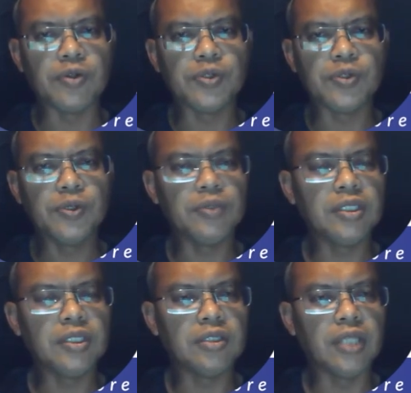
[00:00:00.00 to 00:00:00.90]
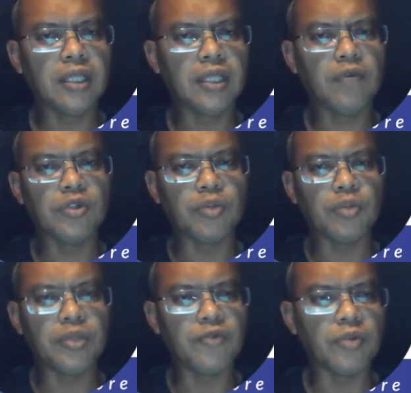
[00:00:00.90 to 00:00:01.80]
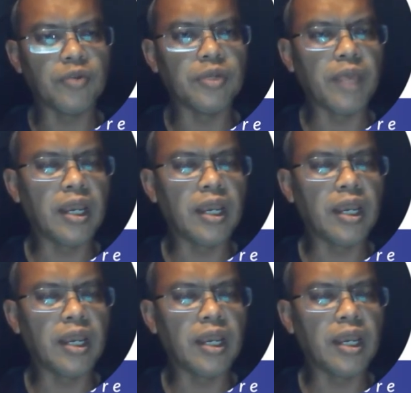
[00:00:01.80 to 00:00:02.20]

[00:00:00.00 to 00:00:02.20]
This data was obtained from the MATLAB.